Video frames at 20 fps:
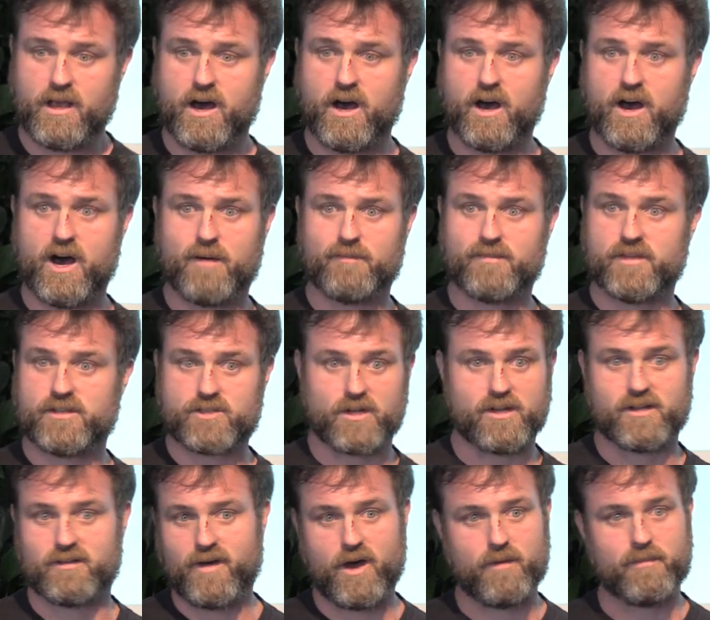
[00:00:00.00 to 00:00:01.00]
So
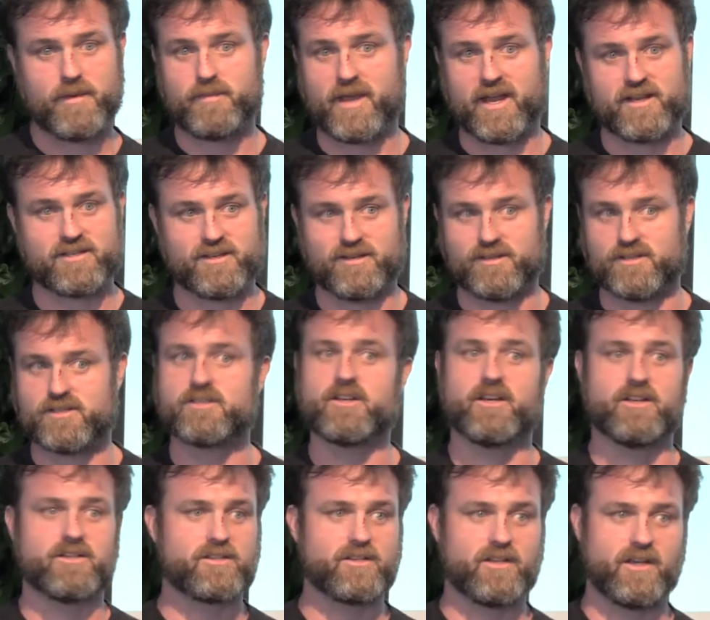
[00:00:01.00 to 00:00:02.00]
the development pace
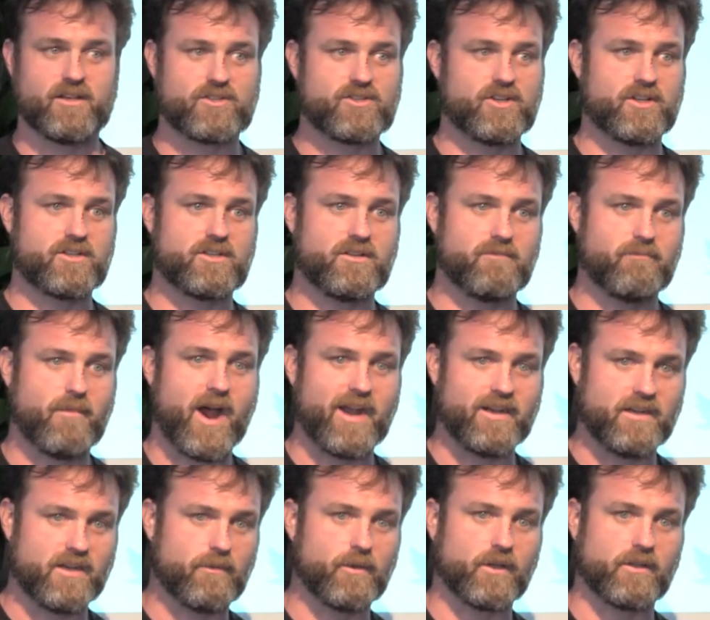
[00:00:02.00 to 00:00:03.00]
is just
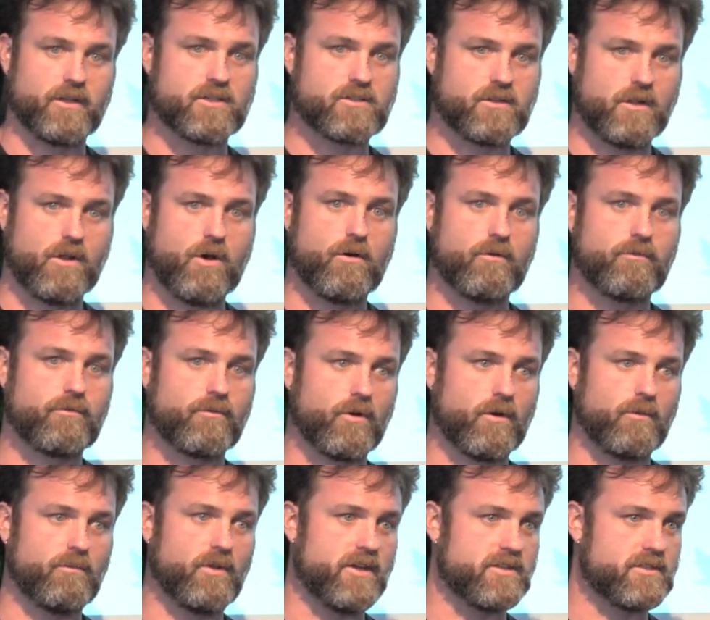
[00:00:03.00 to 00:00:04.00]
mind-numbingly slow
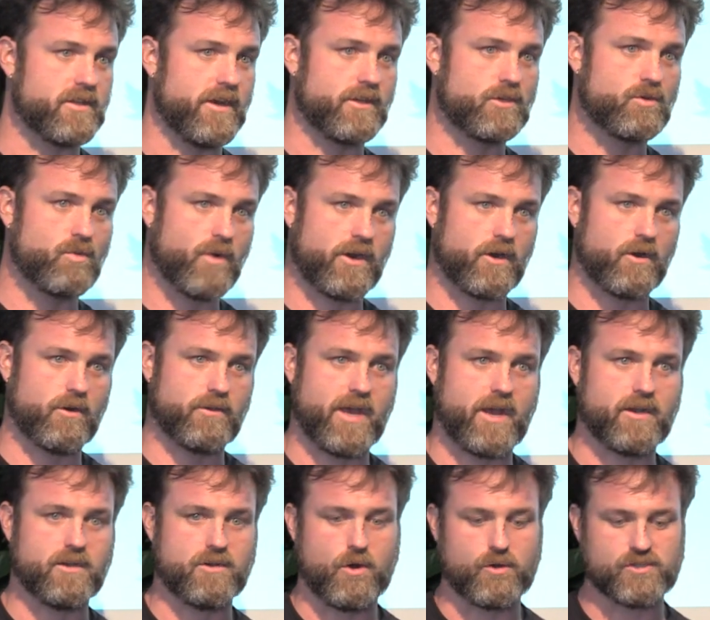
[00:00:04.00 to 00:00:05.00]
for a place like Twitter
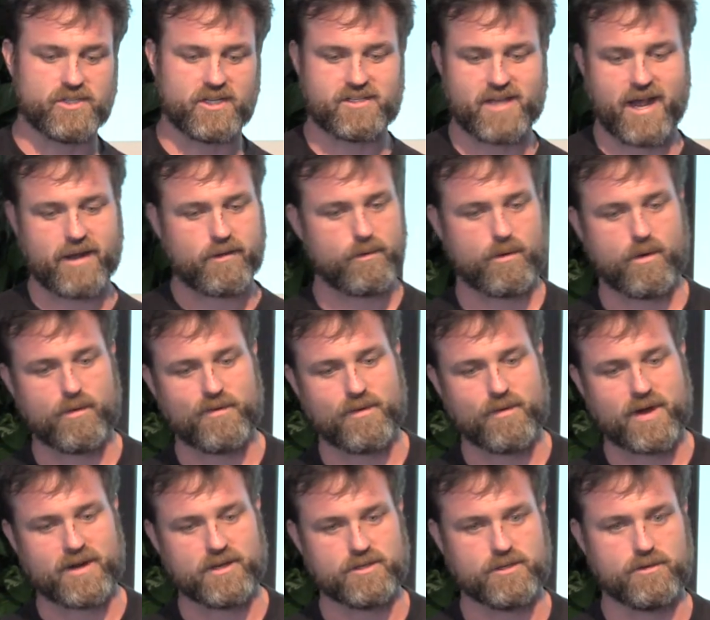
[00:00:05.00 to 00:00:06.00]
that knows exactly what we
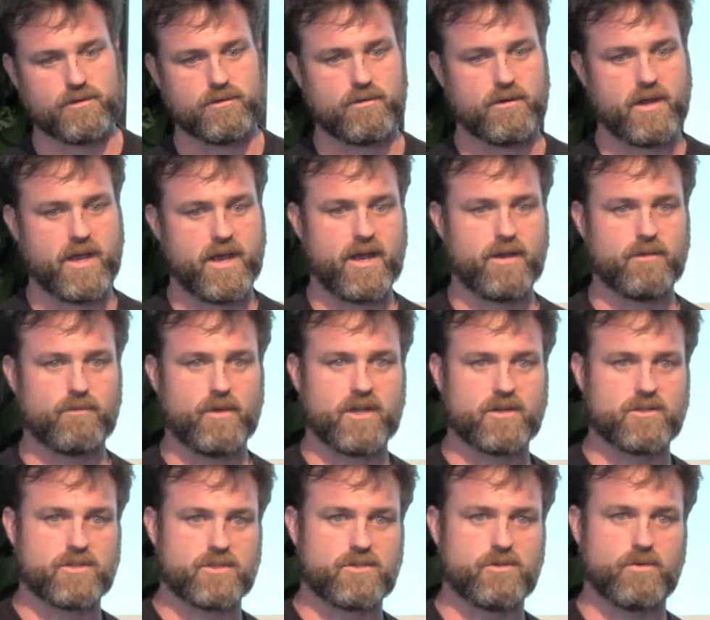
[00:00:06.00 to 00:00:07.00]
want to do, and we
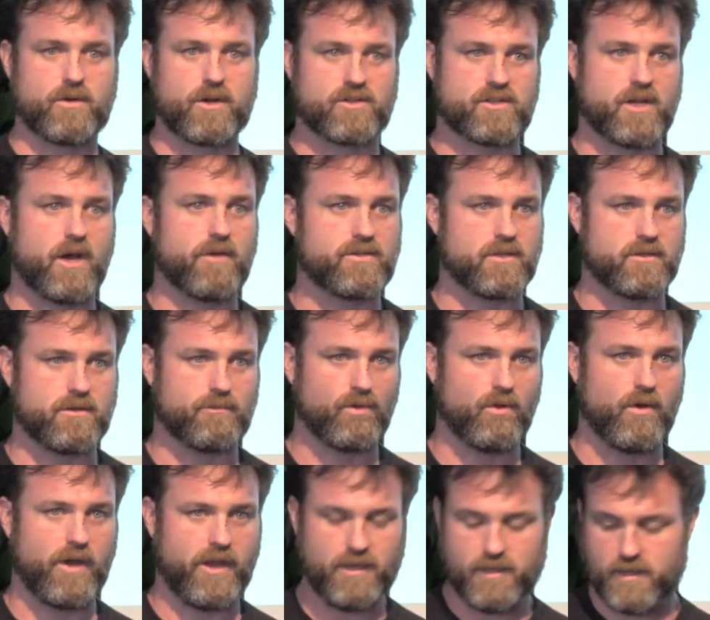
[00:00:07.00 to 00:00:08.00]
can just do it ourselves and
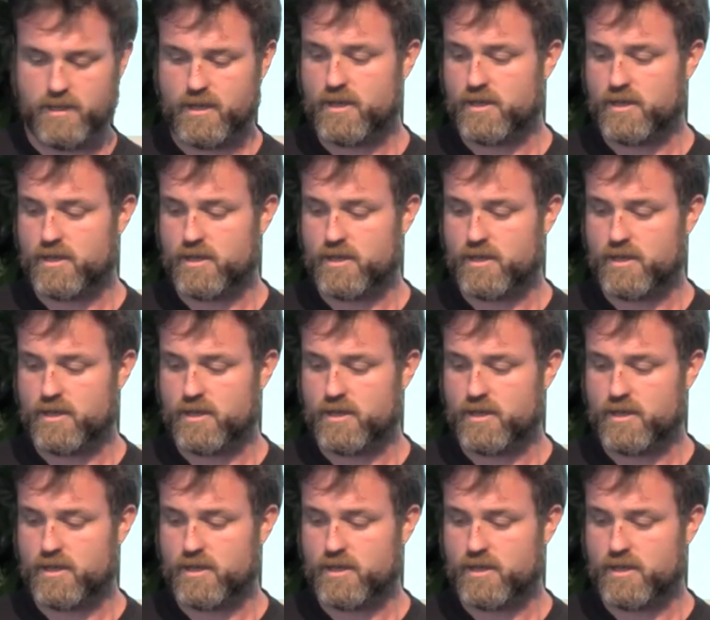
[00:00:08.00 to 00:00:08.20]
deploy it.